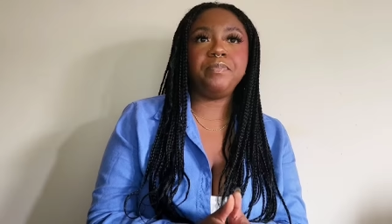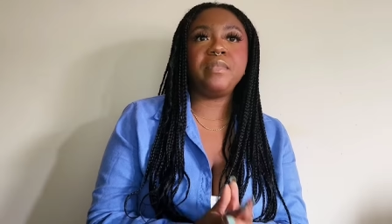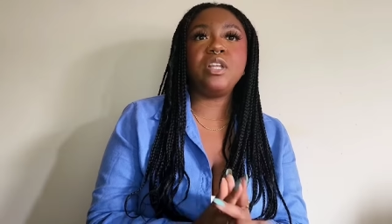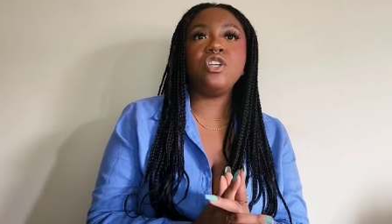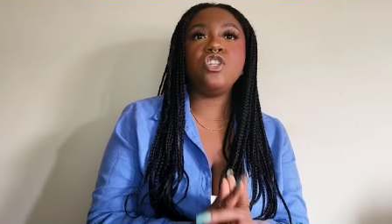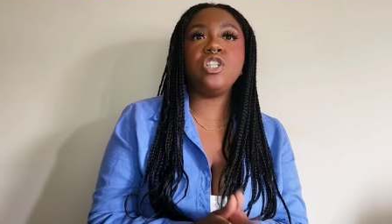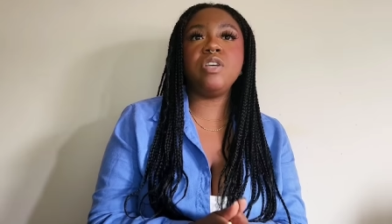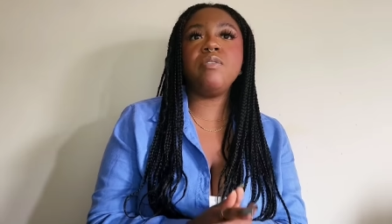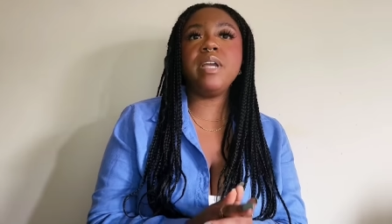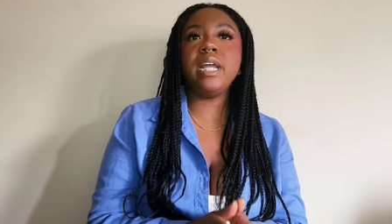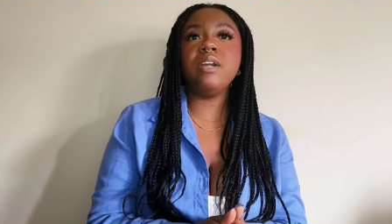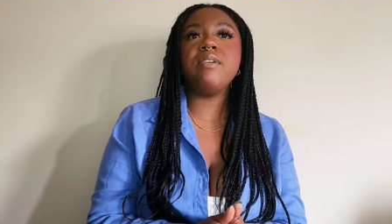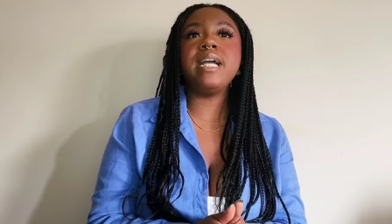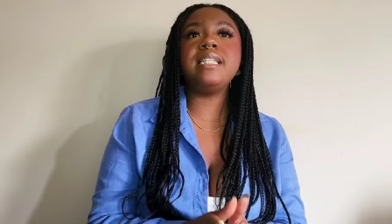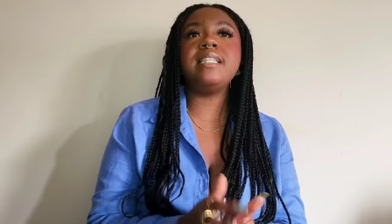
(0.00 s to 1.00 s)
She
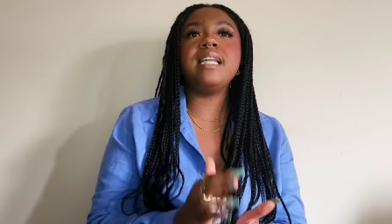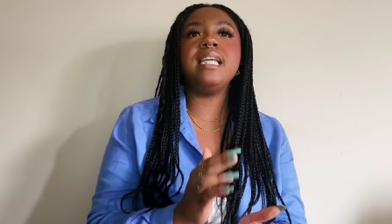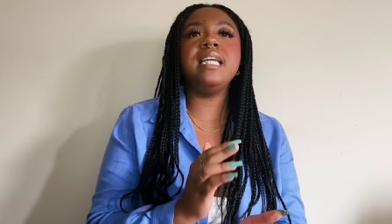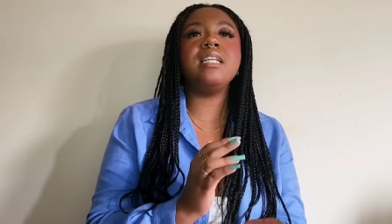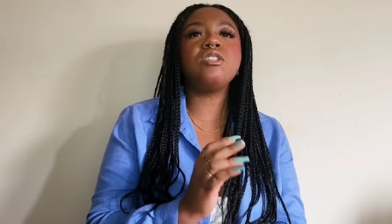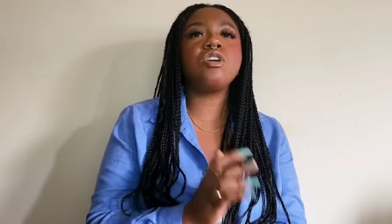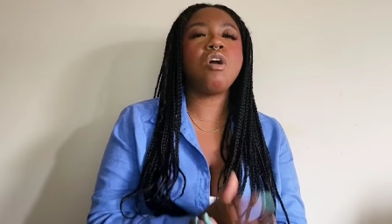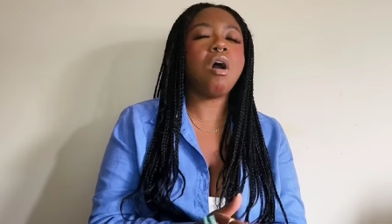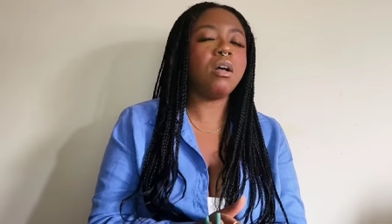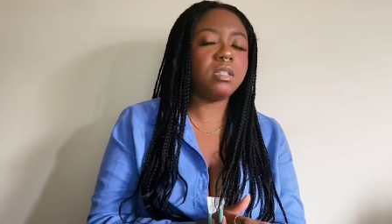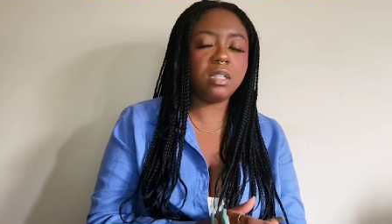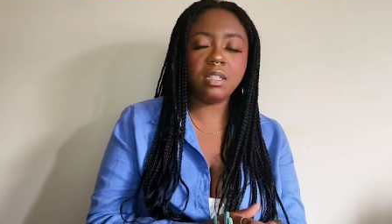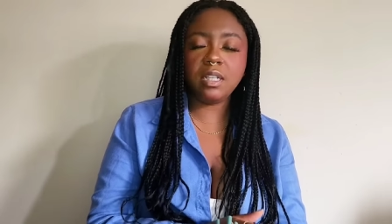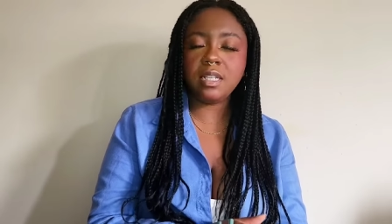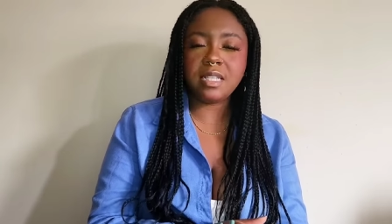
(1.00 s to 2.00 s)
reiterates that he is
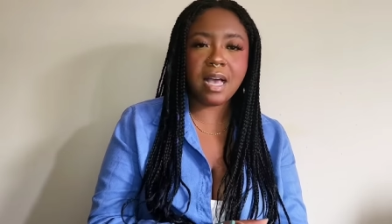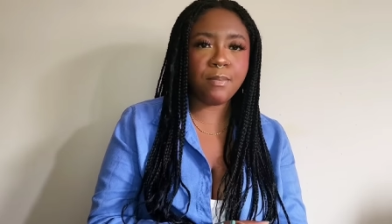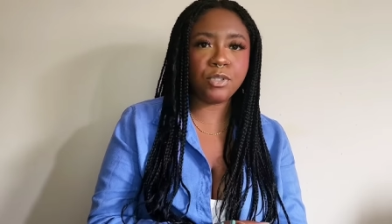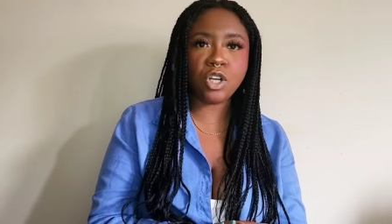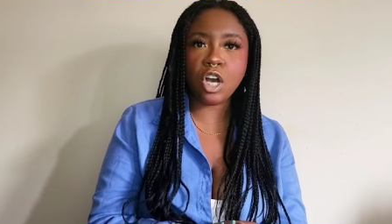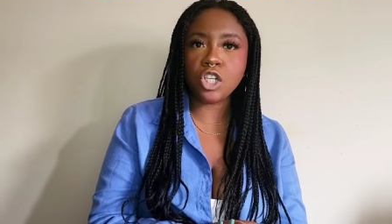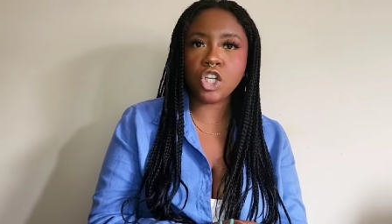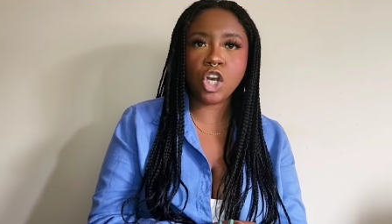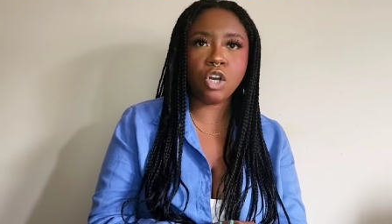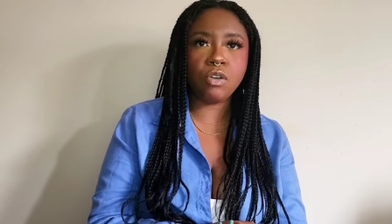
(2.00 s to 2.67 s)
constantly sabotaging her